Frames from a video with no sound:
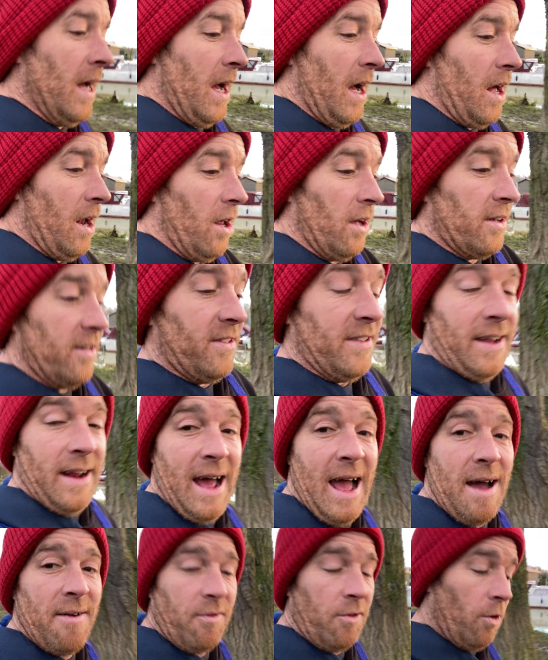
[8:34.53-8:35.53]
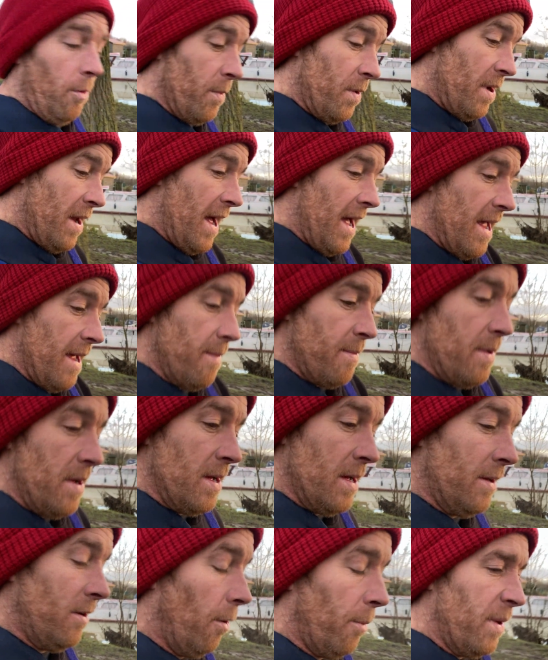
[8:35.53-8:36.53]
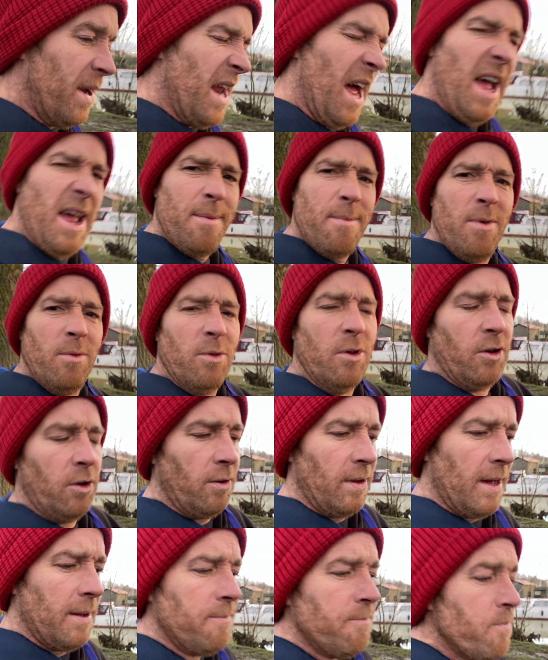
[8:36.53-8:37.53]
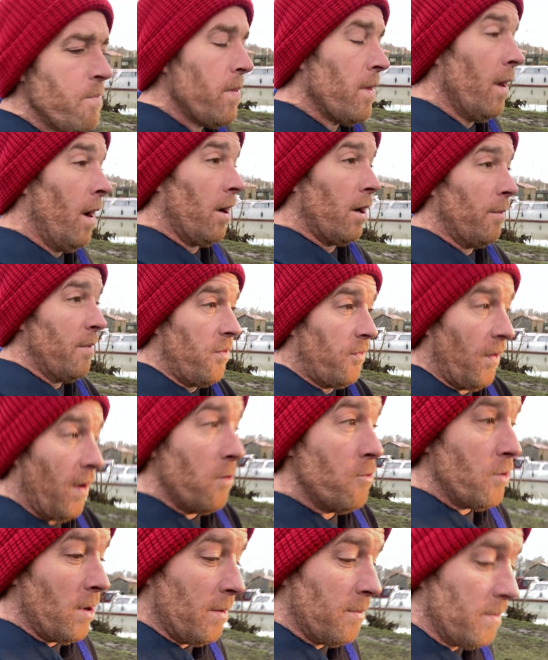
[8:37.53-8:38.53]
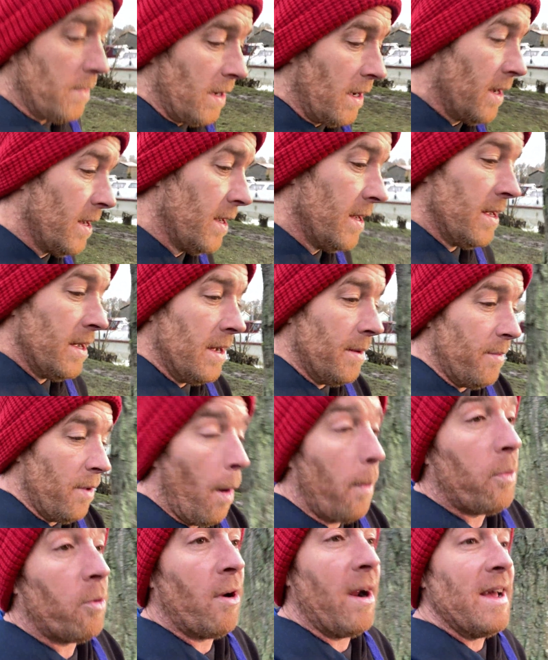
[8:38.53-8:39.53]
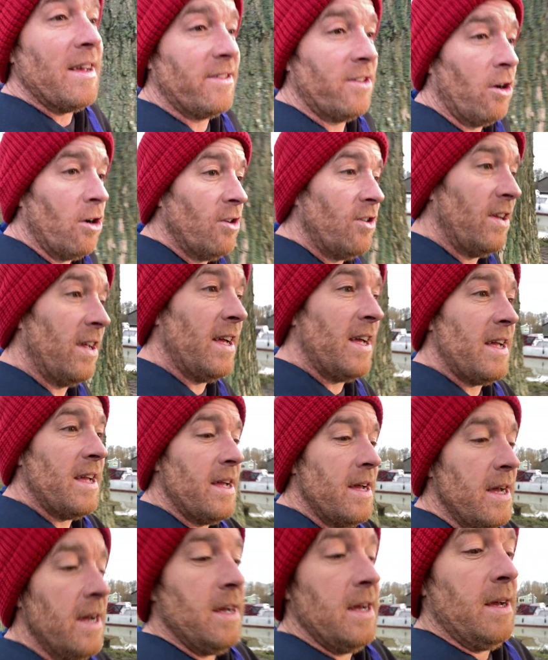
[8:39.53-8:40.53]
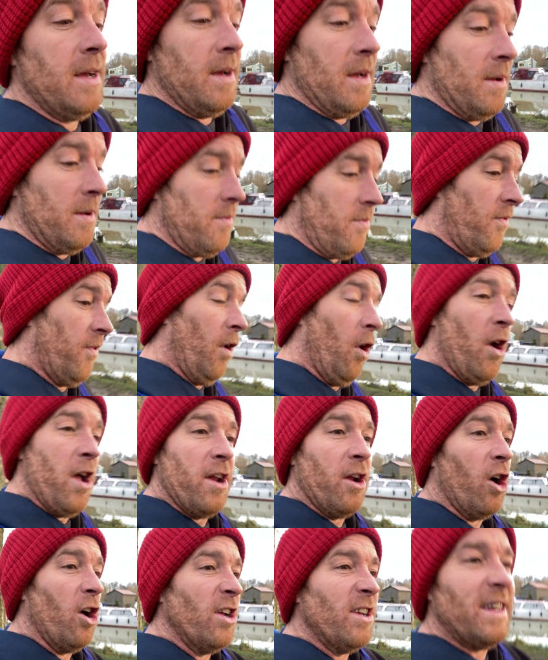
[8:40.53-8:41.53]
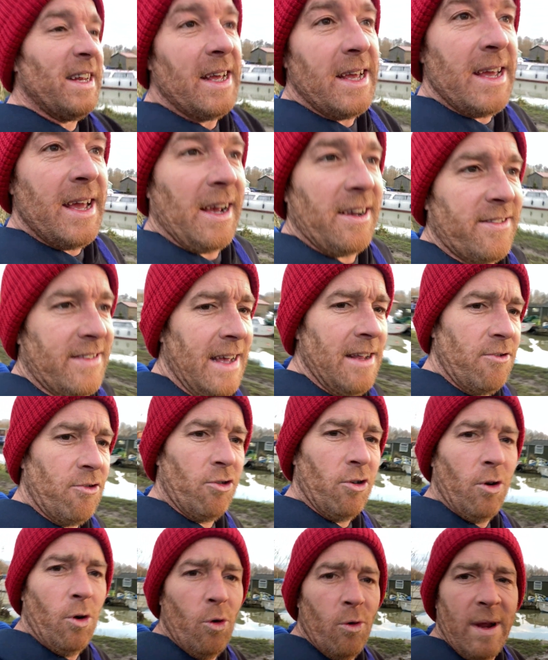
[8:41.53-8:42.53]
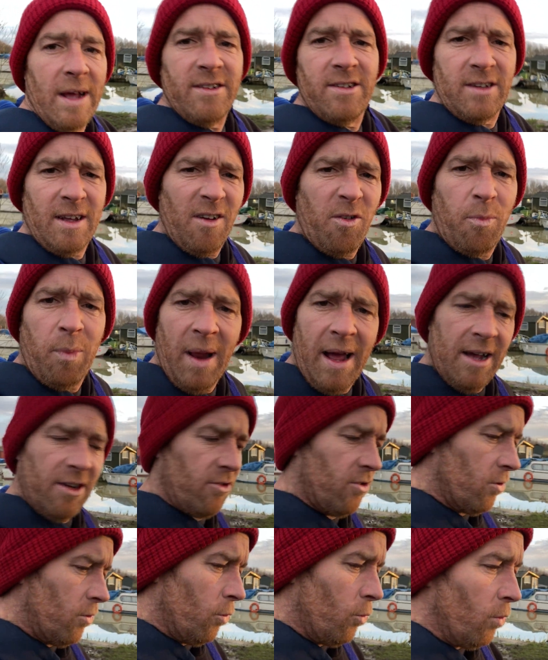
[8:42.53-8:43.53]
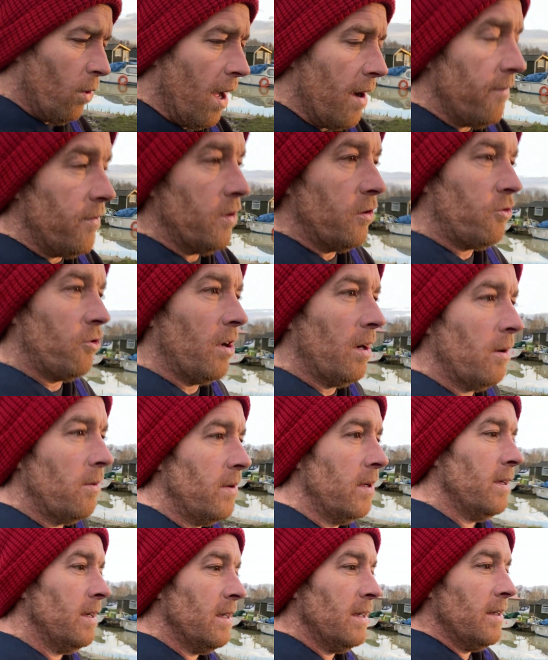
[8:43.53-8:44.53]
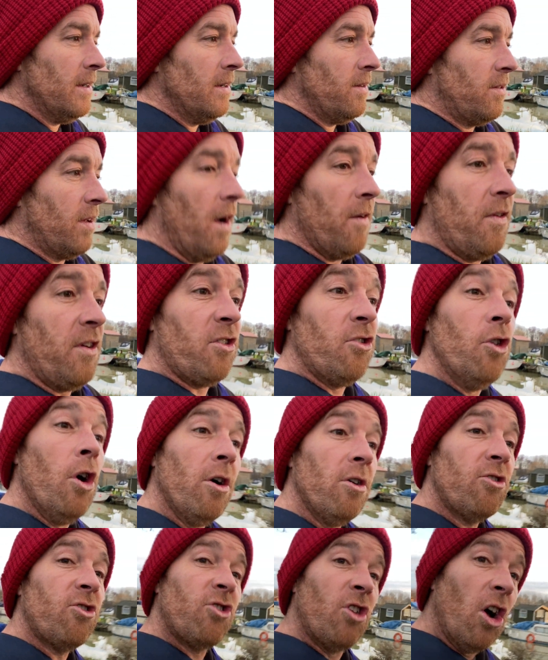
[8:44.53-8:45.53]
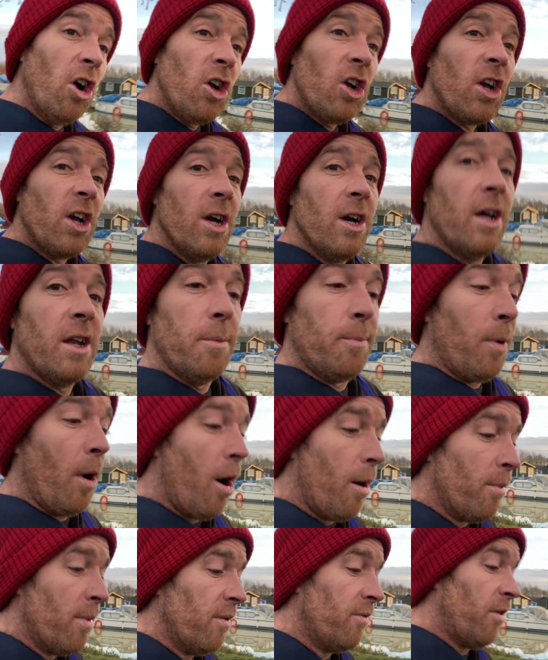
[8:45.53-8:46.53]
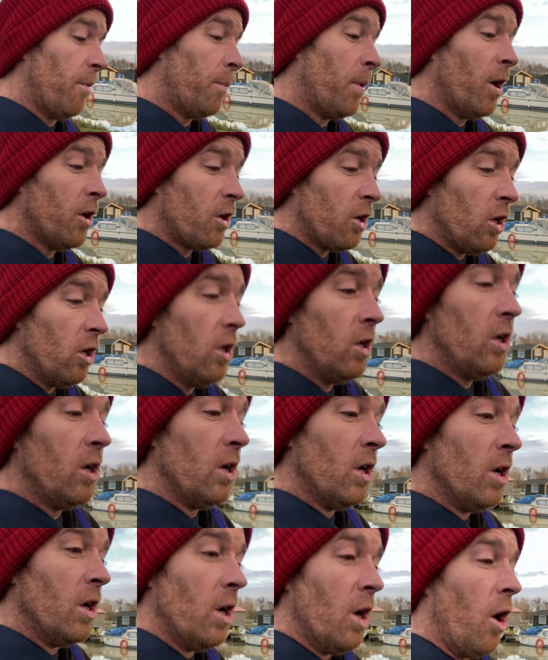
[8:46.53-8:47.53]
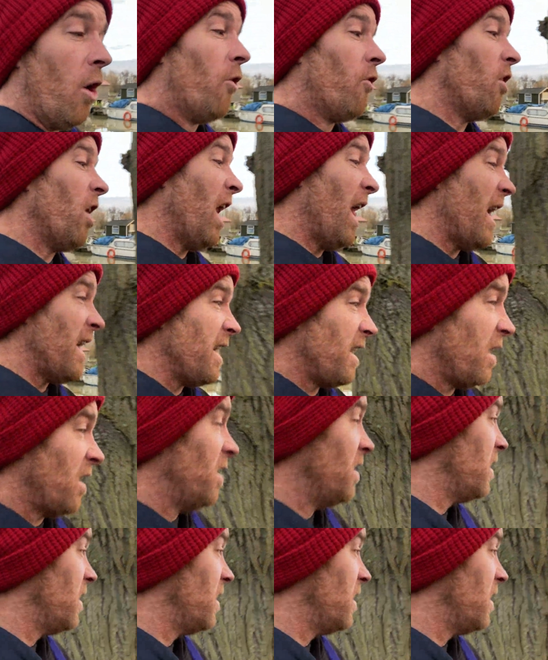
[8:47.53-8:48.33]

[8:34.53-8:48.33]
And like I said, I have got my name, not my name, wouldn't do that. I've got my phone number, my operator's ID, flying ID, etc. All that stuff plastered all over the drone. So if it's not sunk at the bottom of a puddle or a lake